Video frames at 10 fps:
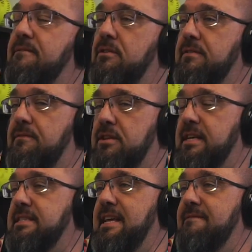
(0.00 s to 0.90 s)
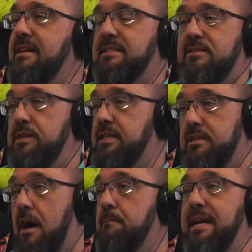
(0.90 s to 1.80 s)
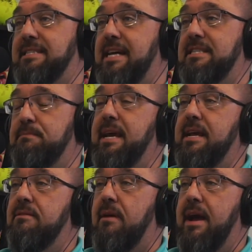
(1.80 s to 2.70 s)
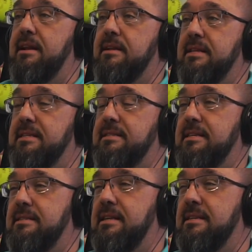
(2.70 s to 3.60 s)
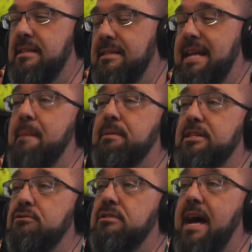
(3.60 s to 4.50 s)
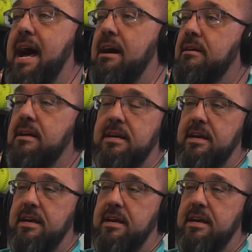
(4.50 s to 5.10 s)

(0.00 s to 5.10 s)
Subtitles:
for this defense, which is all based on speed, right? The Tampa 2 style.